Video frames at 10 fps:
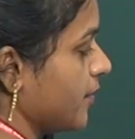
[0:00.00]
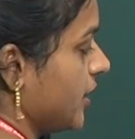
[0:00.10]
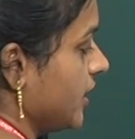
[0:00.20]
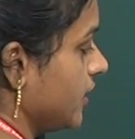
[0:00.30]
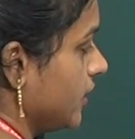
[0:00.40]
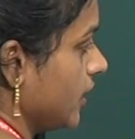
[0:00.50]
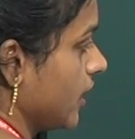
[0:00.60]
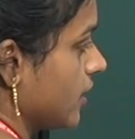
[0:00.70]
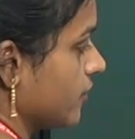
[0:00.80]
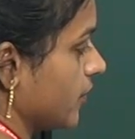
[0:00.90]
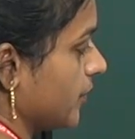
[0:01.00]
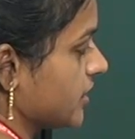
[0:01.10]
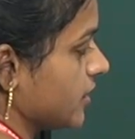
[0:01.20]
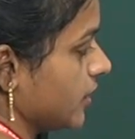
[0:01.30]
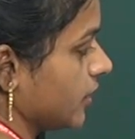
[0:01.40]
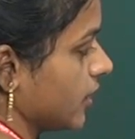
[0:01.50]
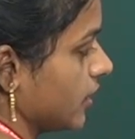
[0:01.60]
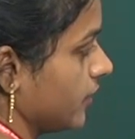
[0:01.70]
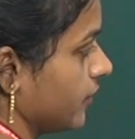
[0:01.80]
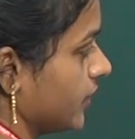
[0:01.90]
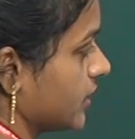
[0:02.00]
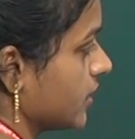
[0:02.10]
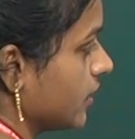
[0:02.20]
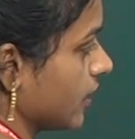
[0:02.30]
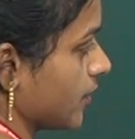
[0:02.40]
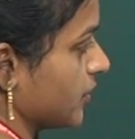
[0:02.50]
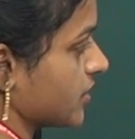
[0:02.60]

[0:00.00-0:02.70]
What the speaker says: by dt and 1 by C integral Vc can be